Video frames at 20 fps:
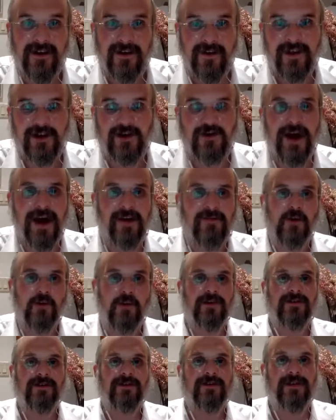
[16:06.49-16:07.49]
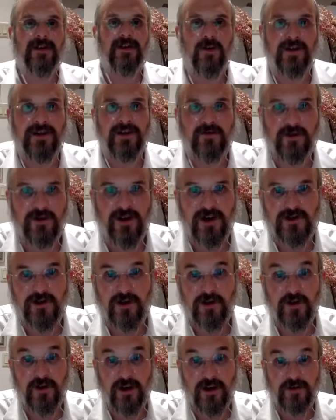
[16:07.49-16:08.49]
that you have no reason to say one is more
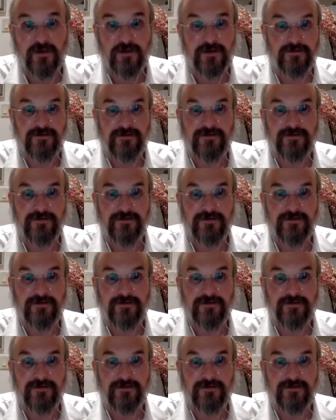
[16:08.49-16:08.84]
logical than the other.